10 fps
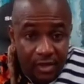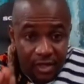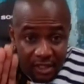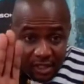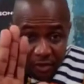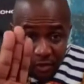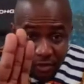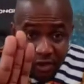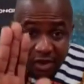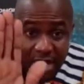The deal
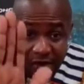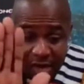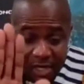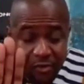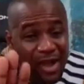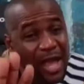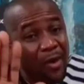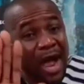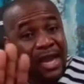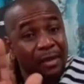okadokade.
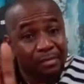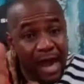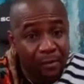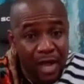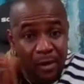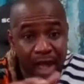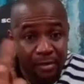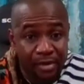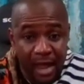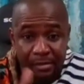Whatever lay bribe, whatever
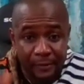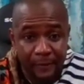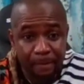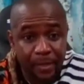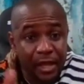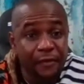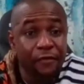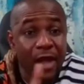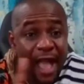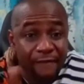bribe.
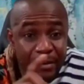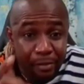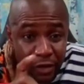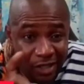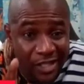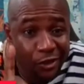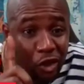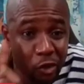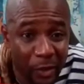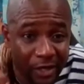Even everybody is a
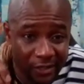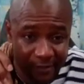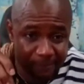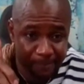suspect.